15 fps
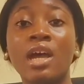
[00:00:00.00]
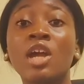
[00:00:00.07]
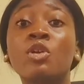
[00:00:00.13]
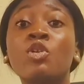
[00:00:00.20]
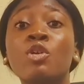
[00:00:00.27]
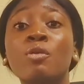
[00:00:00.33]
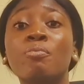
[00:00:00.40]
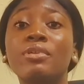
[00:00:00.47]
I
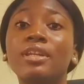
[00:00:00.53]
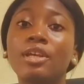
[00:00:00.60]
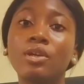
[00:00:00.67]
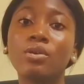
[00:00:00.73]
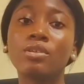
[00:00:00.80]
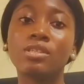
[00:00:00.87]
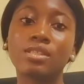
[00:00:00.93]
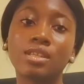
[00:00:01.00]
grew up in
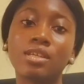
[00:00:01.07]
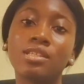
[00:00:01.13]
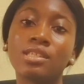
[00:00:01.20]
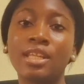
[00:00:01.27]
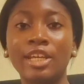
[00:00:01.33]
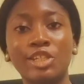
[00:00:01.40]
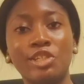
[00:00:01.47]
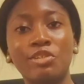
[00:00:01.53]
Lagos
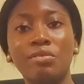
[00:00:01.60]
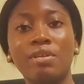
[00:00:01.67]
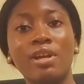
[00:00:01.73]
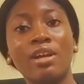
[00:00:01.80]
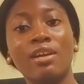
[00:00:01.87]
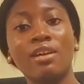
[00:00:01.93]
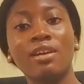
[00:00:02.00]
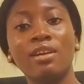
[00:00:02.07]
State, Nigeria.